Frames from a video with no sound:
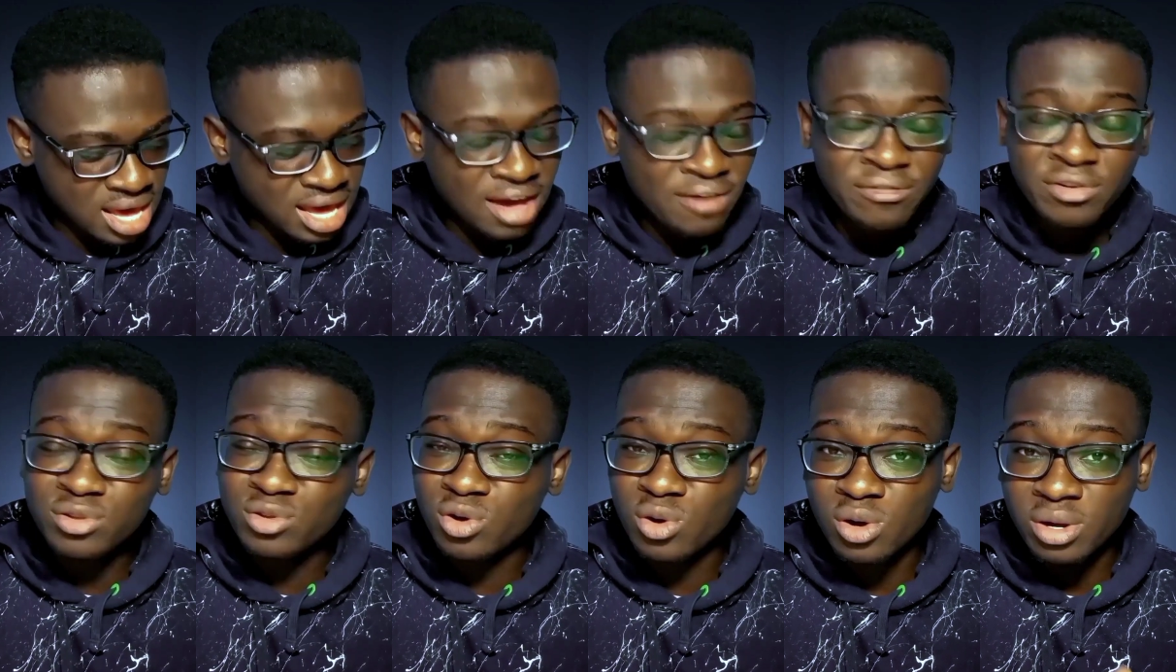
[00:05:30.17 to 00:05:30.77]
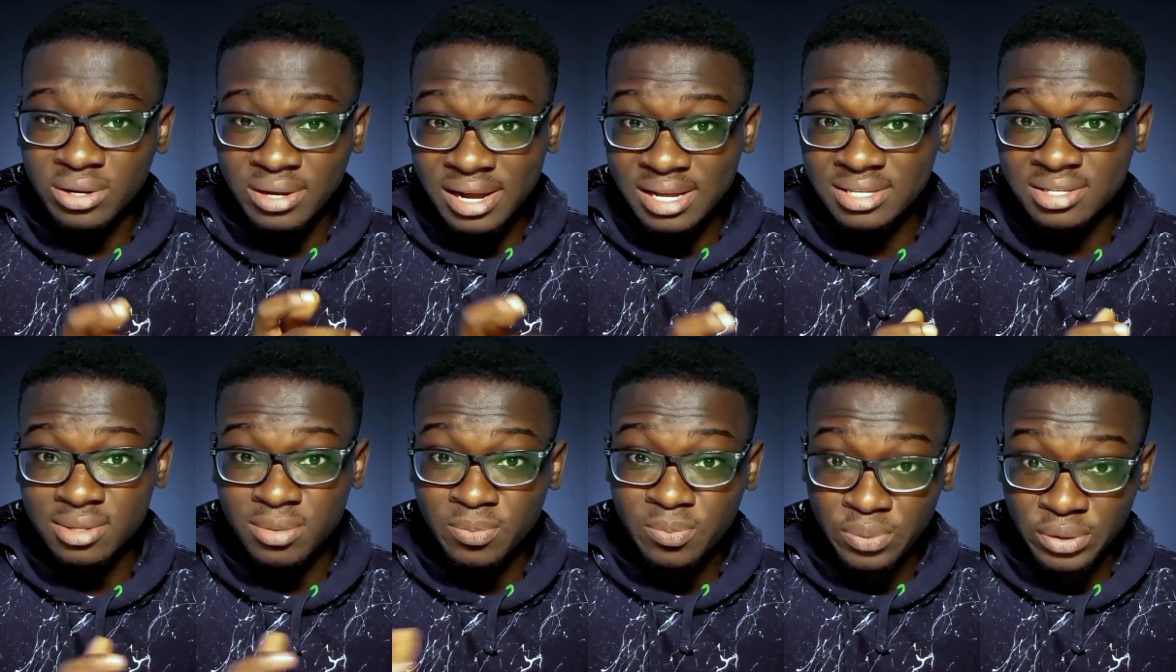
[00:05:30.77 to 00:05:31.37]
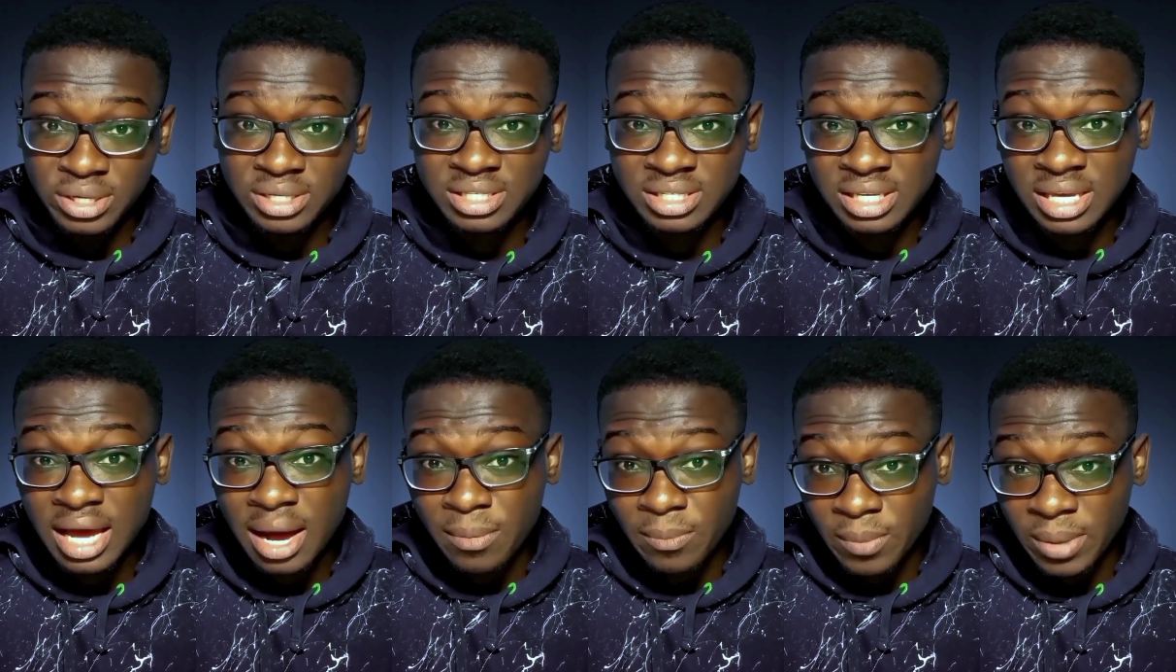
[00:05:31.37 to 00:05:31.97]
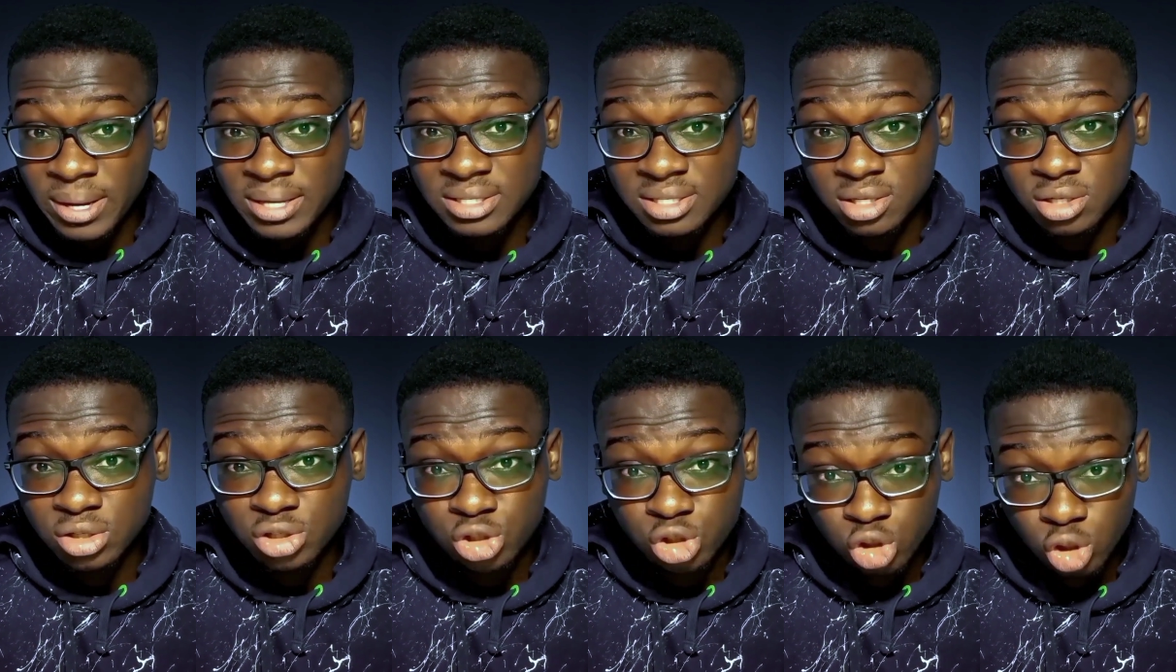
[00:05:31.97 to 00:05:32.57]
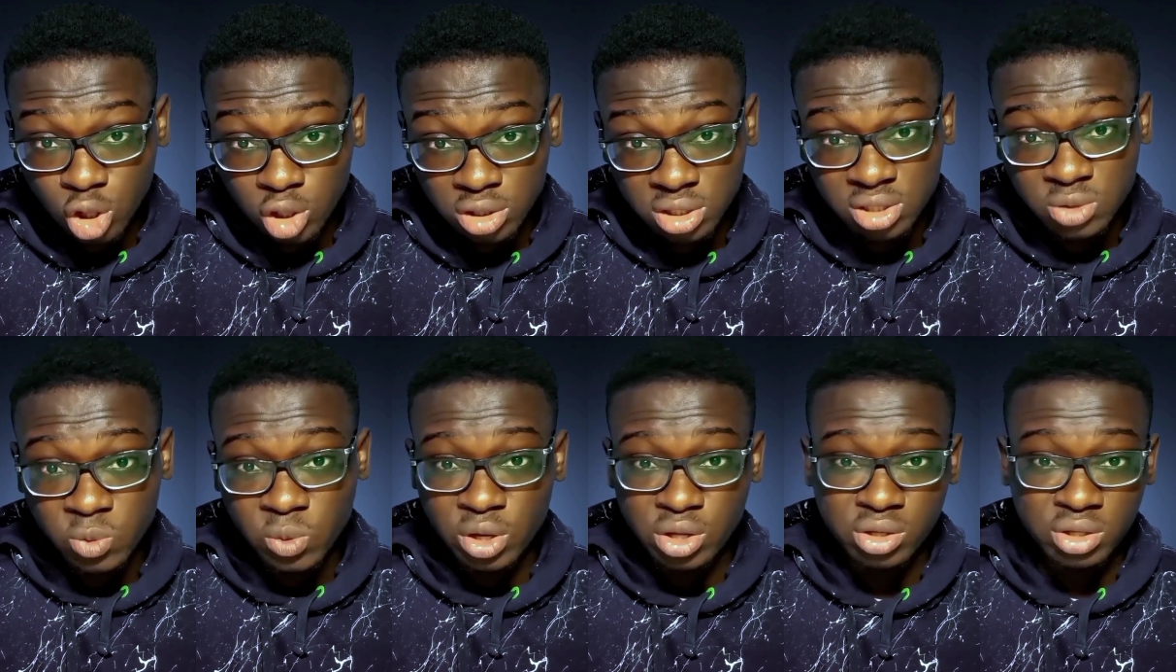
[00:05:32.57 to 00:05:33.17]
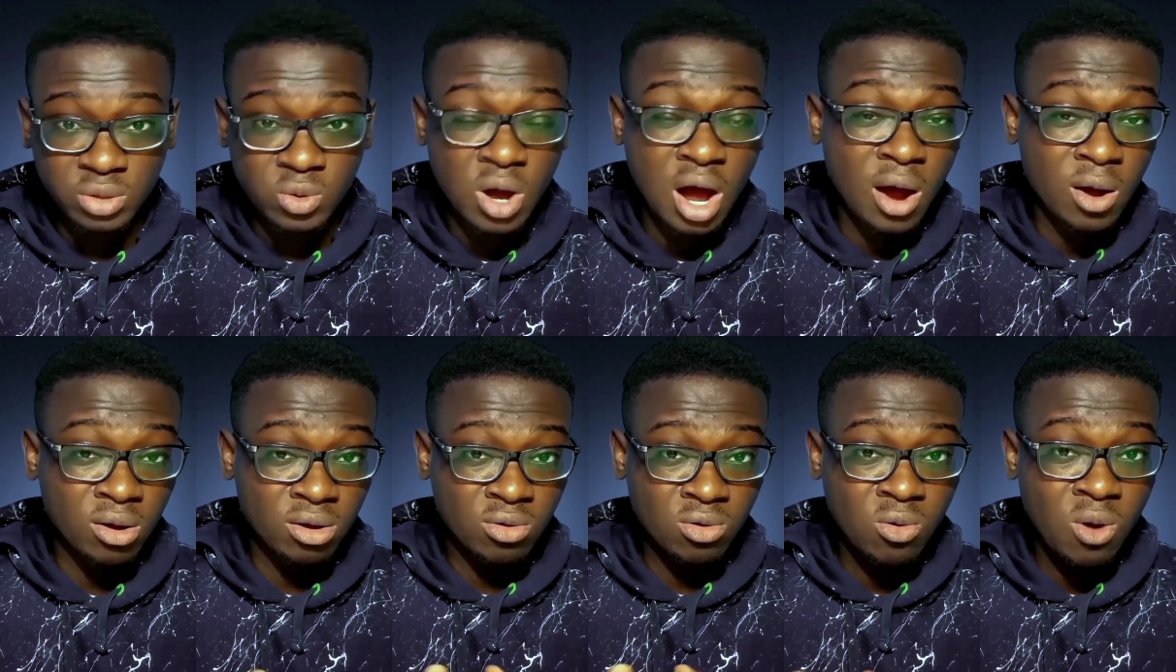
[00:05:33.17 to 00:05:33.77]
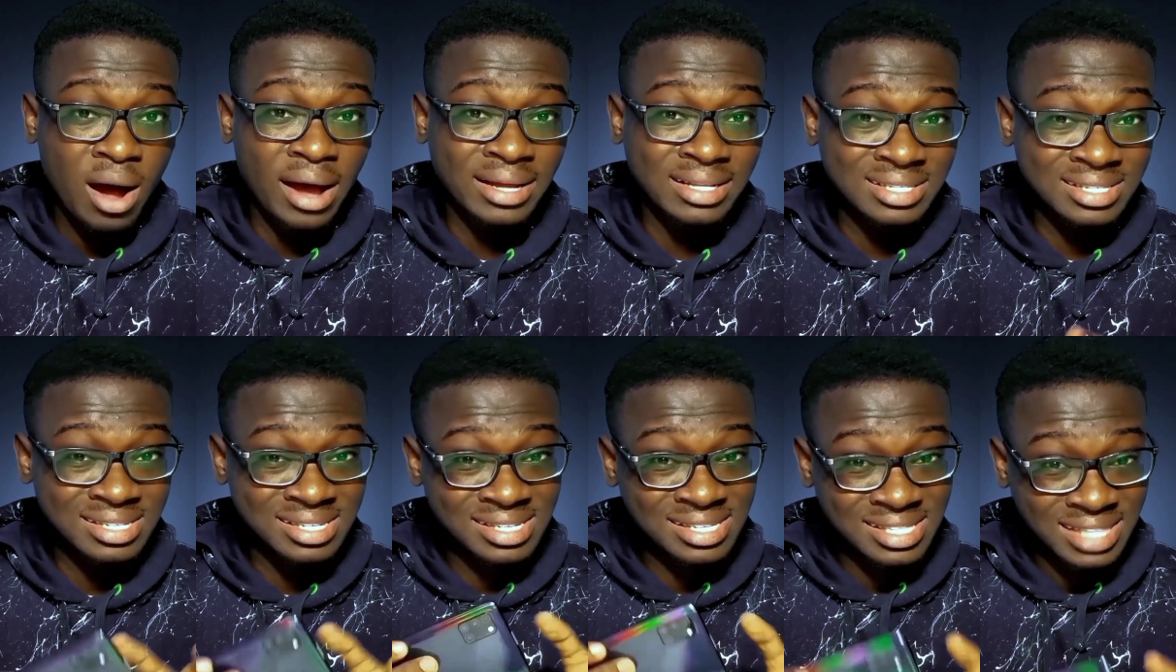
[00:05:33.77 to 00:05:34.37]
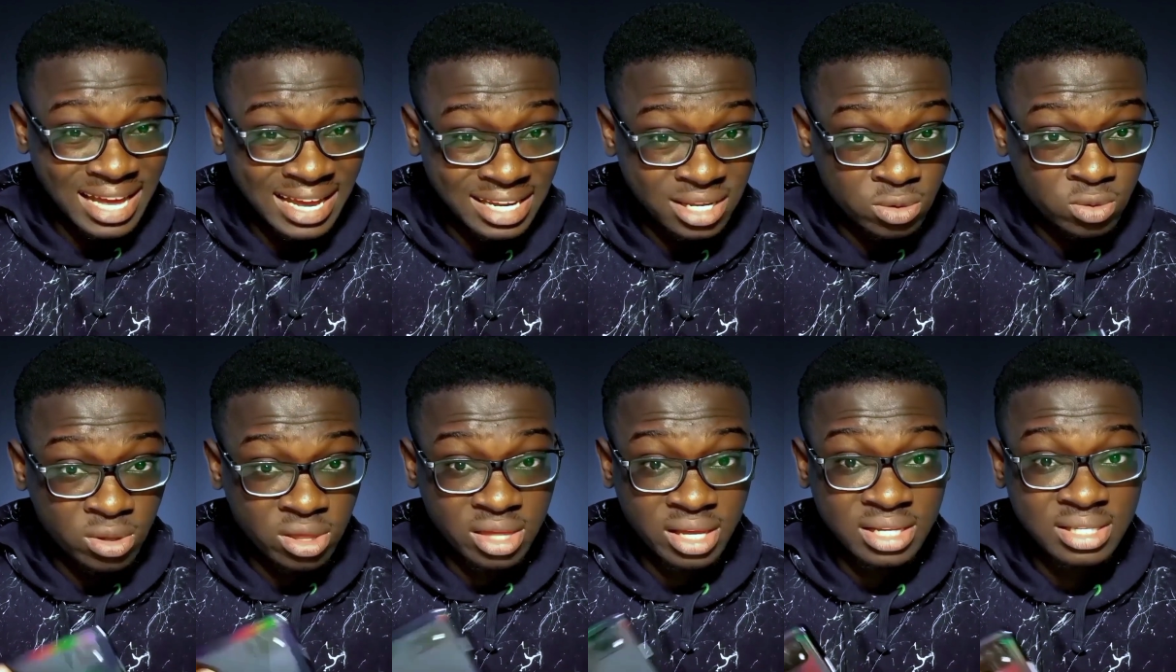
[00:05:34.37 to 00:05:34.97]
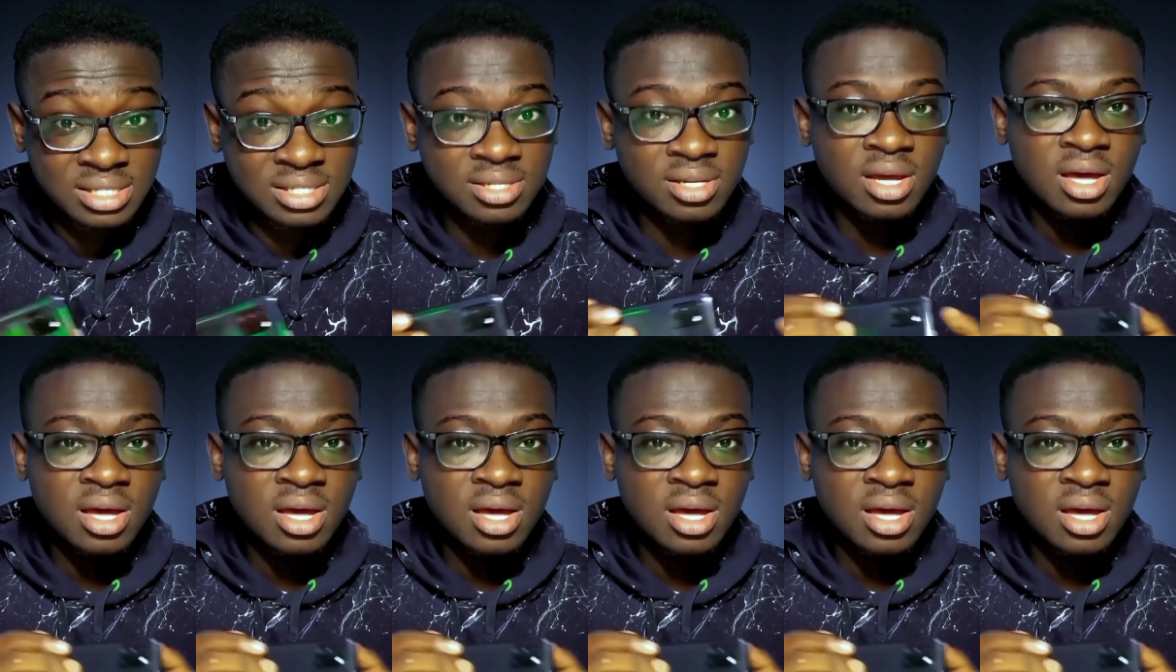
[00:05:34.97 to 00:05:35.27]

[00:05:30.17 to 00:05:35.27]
even though it does some pretty amazing shots when you are quite steady with it,